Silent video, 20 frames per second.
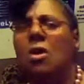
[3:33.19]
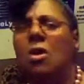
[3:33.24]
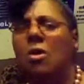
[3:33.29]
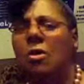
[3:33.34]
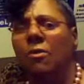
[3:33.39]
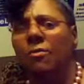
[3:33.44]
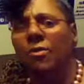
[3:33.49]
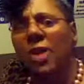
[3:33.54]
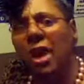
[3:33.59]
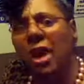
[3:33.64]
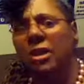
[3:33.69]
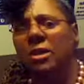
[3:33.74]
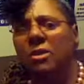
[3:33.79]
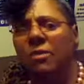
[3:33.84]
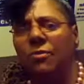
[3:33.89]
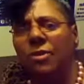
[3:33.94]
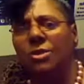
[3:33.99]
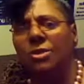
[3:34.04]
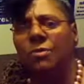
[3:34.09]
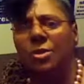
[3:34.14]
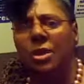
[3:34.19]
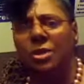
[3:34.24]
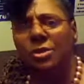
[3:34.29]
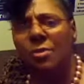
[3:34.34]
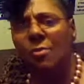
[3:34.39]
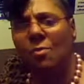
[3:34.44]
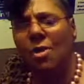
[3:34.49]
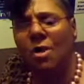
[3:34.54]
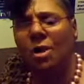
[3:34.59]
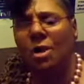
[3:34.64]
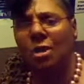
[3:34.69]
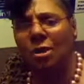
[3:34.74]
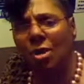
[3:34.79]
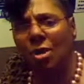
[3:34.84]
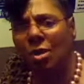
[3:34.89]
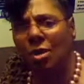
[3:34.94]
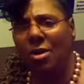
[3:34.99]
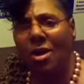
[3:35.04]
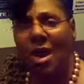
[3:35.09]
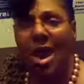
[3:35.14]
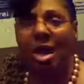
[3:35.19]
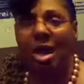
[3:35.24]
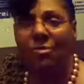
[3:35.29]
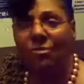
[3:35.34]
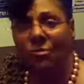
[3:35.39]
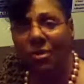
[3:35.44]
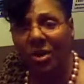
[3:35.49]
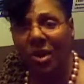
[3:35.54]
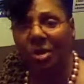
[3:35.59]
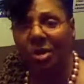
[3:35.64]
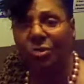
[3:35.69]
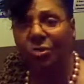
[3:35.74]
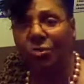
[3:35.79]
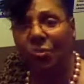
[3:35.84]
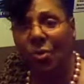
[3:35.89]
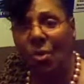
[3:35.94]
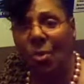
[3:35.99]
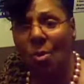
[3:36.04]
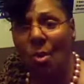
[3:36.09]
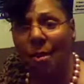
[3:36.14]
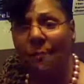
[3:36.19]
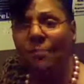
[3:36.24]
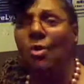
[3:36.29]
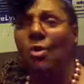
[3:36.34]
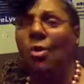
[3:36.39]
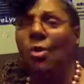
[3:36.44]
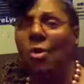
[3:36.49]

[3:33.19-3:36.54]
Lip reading: or if that individual doesn't want to learn how to fill out the form